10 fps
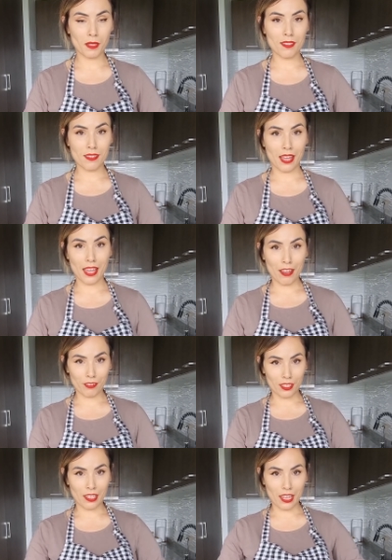means that
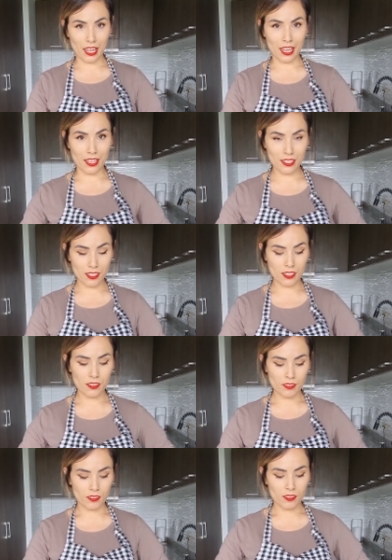everything is
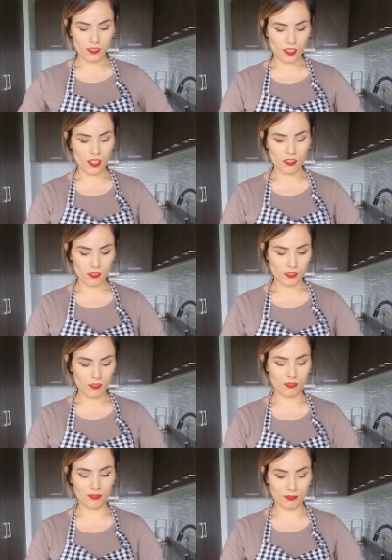
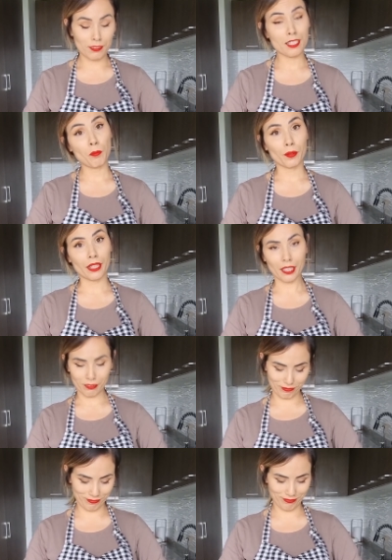separated.